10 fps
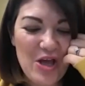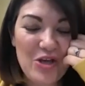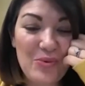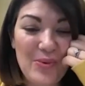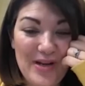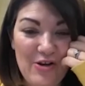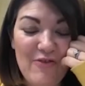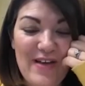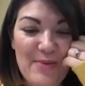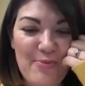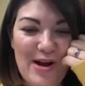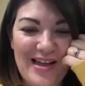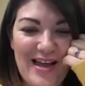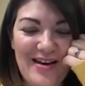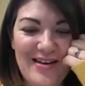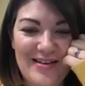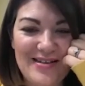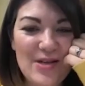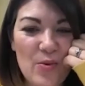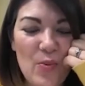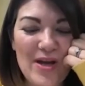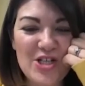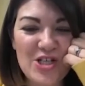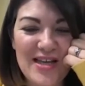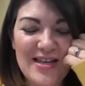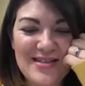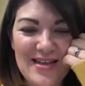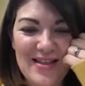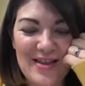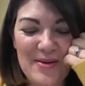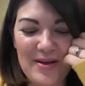We know you're a fan of bright colours. Which is the